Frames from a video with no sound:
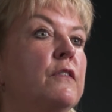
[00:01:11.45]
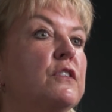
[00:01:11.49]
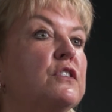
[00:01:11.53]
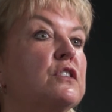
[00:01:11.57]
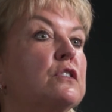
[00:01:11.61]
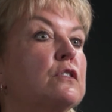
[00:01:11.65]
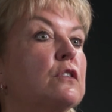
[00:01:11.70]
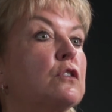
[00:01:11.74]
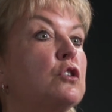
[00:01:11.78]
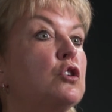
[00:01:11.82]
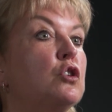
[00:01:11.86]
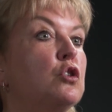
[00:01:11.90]
This
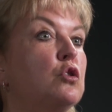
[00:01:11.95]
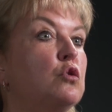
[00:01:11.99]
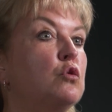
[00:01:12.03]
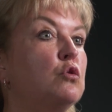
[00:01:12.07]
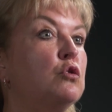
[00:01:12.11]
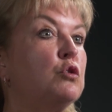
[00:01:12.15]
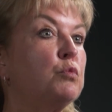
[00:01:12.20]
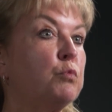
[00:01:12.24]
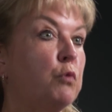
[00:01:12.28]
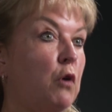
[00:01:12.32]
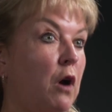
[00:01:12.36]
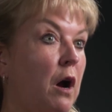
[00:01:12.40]
is a
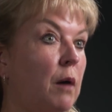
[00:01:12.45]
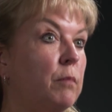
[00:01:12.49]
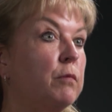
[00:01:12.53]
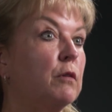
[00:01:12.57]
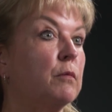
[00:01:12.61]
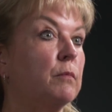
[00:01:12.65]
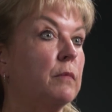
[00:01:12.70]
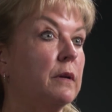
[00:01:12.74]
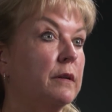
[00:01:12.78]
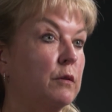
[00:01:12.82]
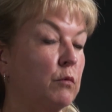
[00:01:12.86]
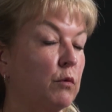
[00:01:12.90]
huge
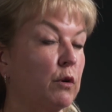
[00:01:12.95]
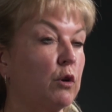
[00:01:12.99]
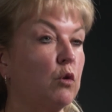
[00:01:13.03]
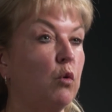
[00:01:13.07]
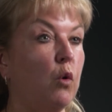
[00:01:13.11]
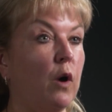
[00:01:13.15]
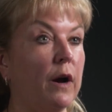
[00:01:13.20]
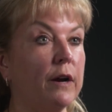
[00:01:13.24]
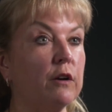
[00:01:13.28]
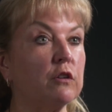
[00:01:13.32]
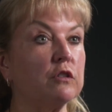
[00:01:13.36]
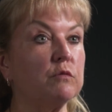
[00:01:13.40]
problem and it
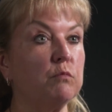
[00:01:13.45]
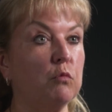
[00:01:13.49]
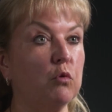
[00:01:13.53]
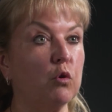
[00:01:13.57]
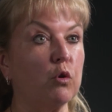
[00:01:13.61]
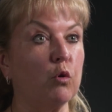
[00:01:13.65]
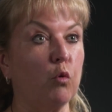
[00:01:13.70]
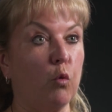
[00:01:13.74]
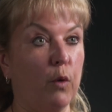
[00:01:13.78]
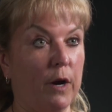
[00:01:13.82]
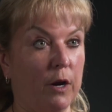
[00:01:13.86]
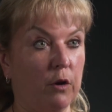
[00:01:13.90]
requires
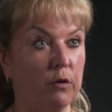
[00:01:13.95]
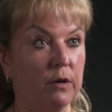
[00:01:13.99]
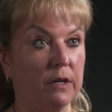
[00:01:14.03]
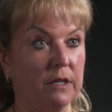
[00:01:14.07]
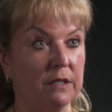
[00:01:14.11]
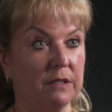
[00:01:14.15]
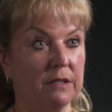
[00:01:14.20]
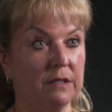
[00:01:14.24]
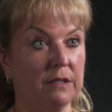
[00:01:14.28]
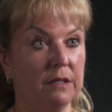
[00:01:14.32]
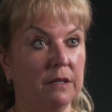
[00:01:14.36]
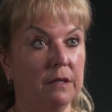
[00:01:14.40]
more
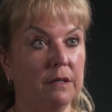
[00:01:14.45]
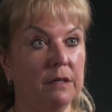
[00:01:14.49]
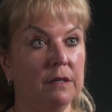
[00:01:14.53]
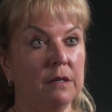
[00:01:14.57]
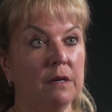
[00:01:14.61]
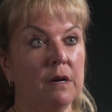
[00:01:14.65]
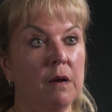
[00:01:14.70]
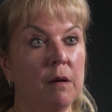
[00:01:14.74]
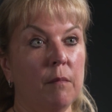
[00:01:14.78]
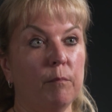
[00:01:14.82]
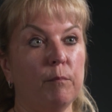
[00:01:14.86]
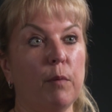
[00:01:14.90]
awareness.
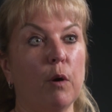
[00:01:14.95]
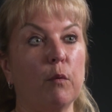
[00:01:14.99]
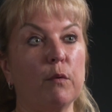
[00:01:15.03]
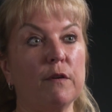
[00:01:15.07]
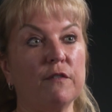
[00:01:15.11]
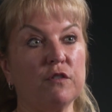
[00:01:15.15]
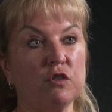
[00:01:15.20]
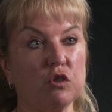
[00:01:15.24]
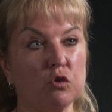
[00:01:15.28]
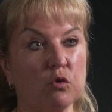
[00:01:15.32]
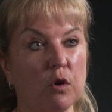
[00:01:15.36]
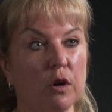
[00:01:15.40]
But
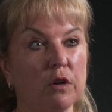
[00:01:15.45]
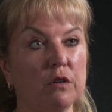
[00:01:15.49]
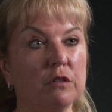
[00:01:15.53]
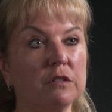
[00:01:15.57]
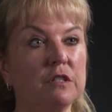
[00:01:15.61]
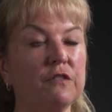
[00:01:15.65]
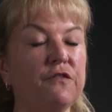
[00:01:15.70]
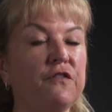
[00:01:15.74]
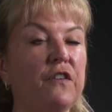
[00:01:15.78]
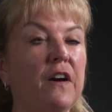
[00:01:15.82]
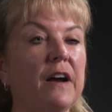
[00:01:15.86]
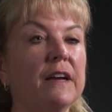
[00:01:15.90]
we've
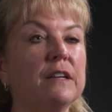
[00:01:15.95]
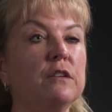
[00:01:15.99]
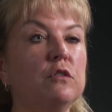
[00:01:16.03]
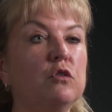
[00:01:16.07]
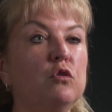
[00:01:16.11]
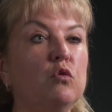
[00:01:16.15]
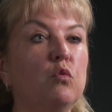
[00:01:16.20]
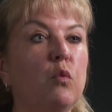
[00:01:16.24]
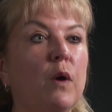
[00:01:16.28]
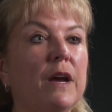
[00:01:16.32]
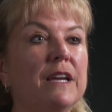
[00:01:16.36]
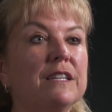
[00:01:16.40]
struggled to find
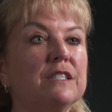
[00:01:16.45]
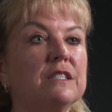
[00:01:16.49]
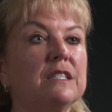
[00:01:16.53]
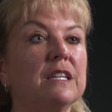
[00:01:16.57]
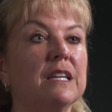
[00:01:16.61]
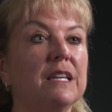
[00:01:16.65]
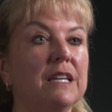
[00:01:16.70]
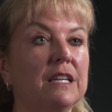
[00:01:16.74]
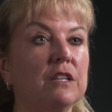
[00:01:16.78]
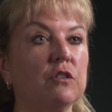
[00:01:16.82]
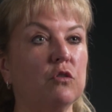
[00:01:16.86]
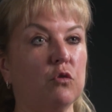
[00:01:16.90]
new ways
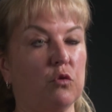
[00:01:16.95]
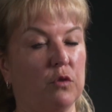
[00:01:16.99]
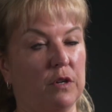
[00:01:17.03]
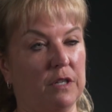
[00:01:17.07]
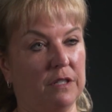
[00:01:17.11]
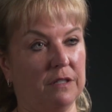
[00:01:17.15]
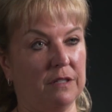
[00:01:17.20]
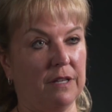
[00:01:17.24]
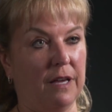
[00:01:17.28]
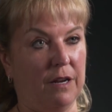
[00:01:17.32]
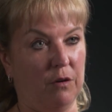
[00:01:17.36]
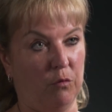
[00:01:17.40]
to
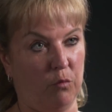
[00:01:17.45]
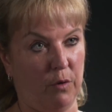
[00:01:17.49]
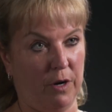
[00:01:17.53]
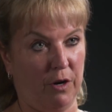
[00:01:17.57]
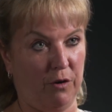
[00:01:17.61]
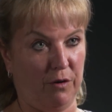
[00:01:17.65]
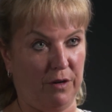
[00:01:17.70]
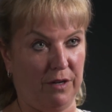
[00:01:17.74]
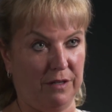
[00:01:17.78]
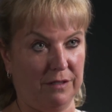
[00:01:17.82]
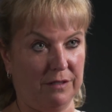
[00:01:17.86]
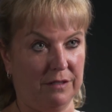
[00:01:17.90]
increase that
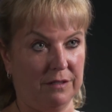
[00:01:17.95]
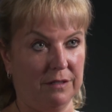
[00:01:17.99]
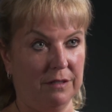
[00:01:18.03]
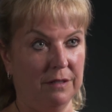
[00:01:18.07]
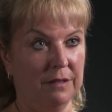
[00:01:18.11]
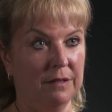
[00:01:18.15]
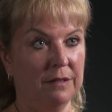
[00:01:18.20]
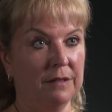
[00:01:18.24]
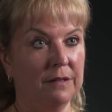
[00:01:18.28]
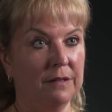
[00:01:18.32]
awareness.